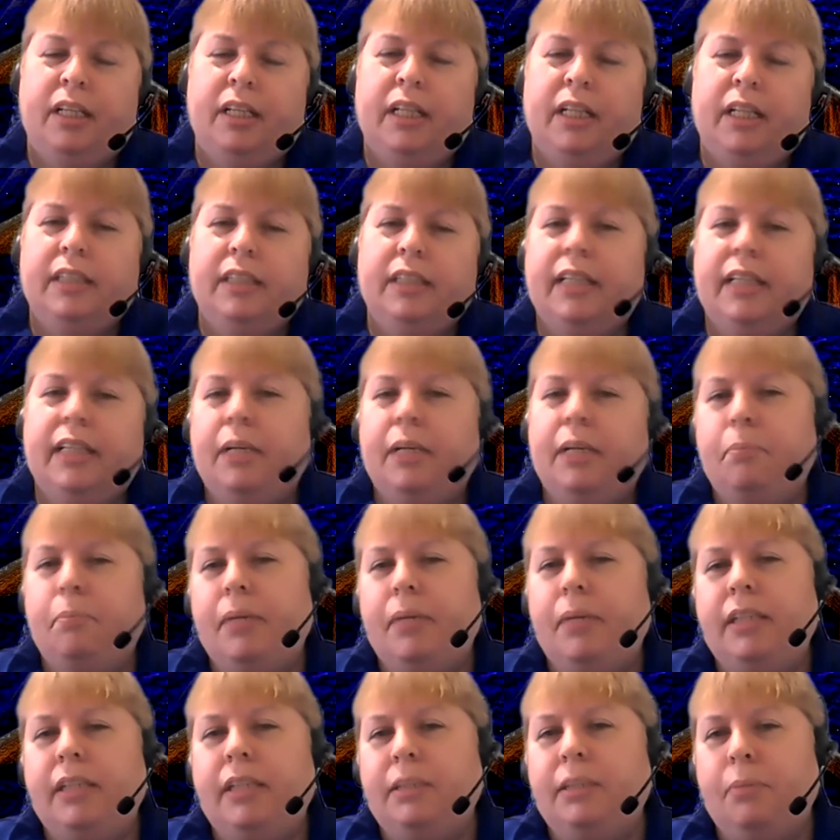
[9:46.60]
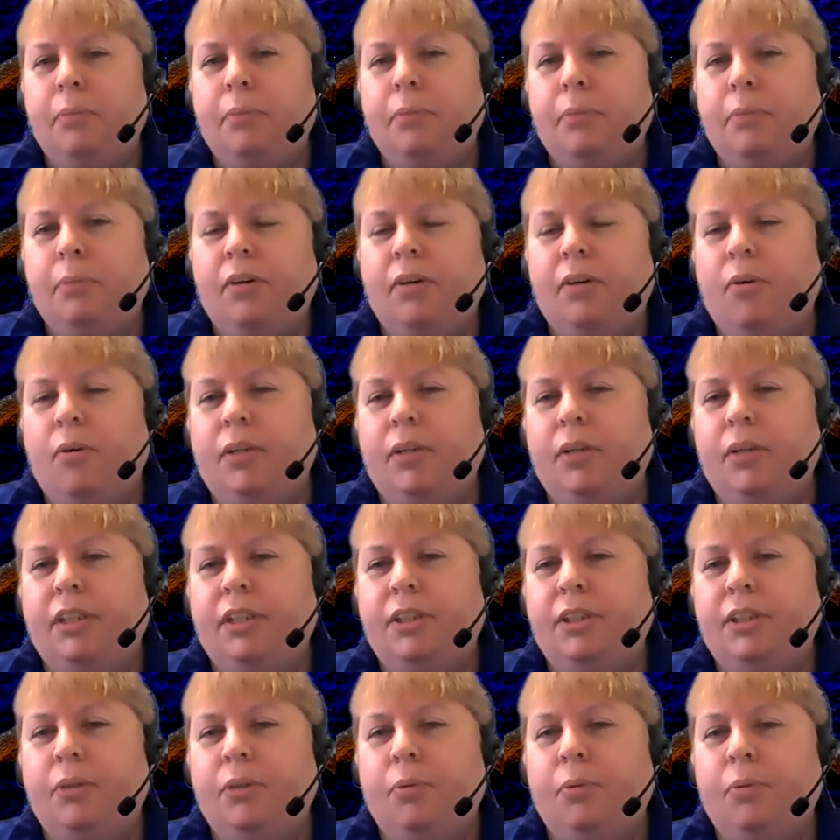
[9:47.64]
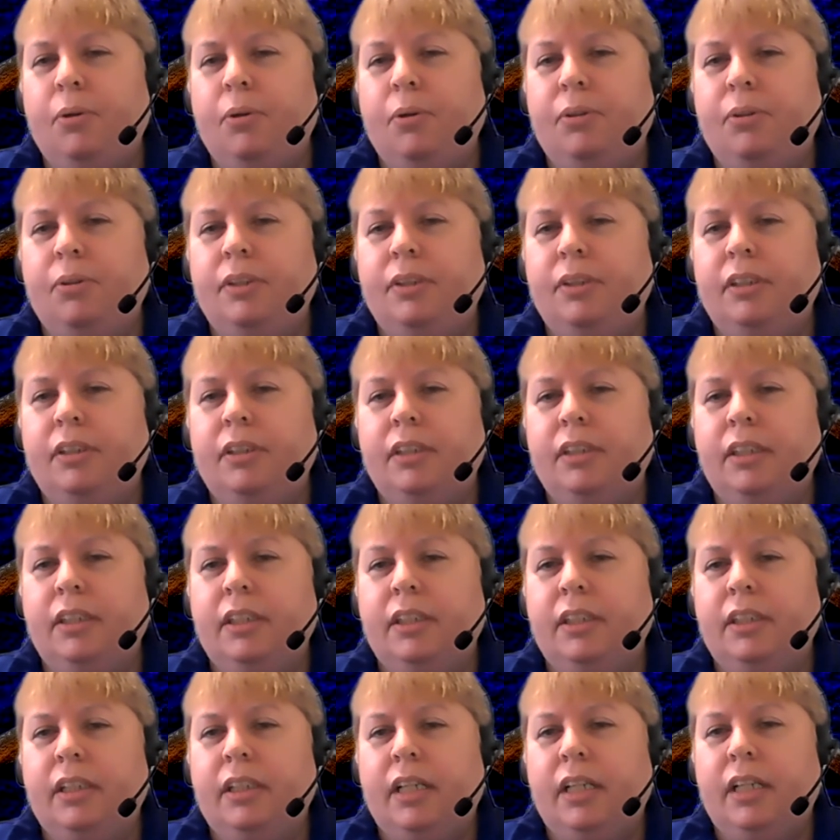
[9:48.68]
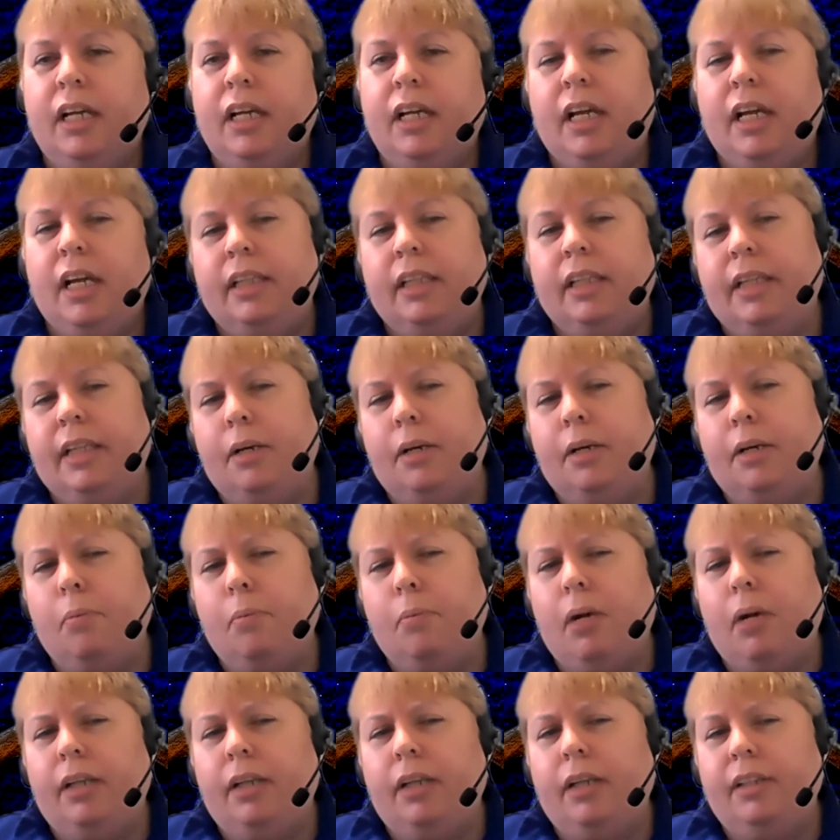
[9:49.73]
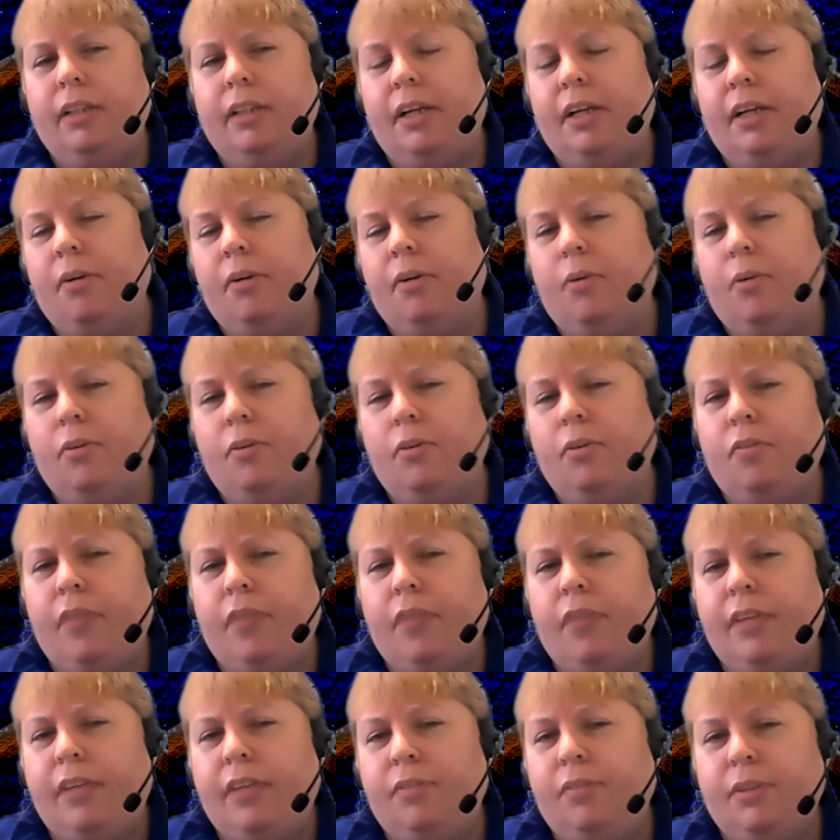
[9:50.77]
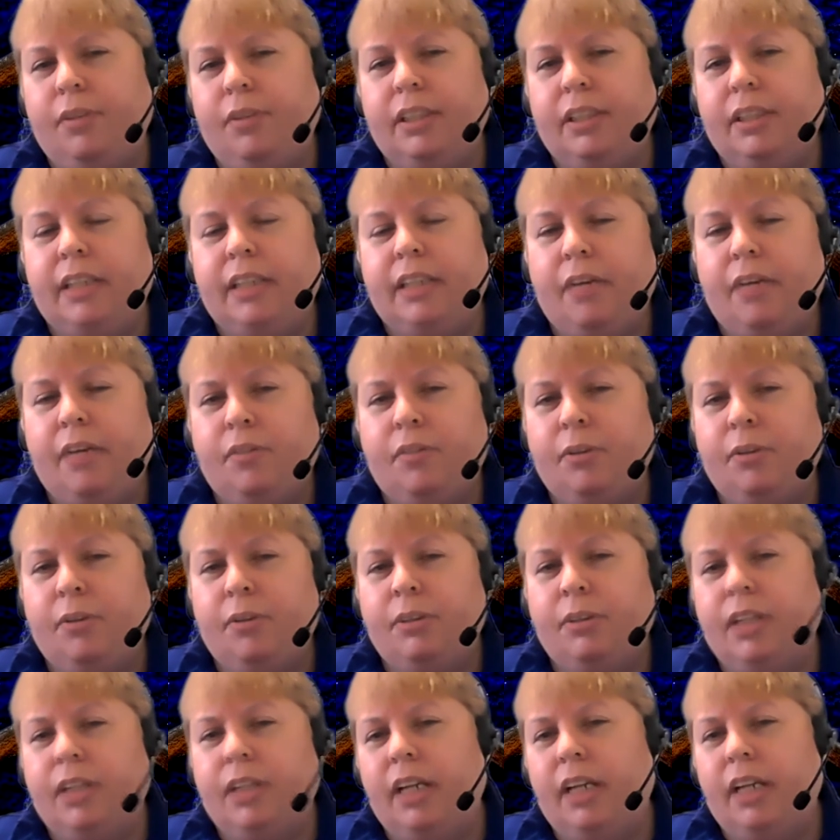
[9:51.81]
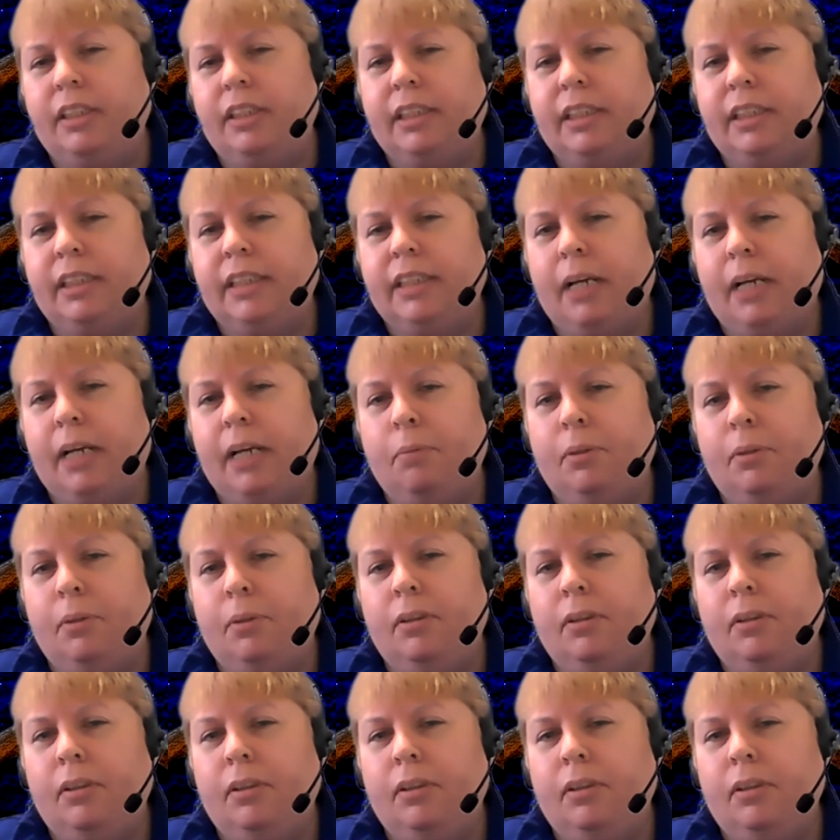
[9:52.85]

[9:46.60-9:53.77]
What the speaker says: "Let it be to me according to your word." Later modeling her own faithfulness after her child's example.